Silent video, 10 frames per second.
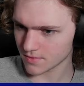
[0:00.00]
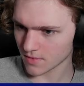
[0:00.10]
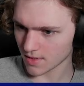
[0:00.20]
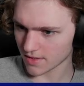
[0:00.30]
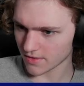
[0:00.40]

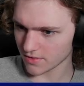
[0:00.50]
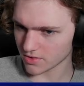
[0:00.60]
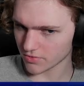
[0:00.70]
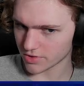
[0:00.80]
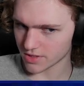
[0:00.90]
thought this
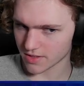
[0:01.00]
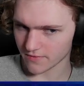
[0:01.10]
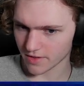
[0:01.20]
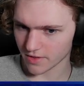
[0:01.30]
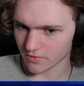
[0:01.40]
would just give
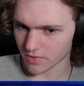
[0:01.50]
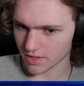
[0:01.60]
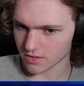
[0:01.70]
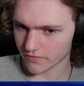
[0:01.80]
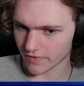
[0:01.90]
like a
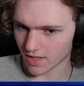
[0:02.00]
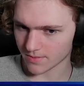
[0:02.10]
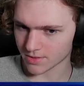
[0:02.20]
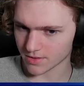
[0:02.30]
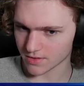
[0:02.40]
range of
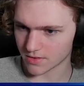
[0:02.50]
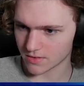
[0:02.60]
options.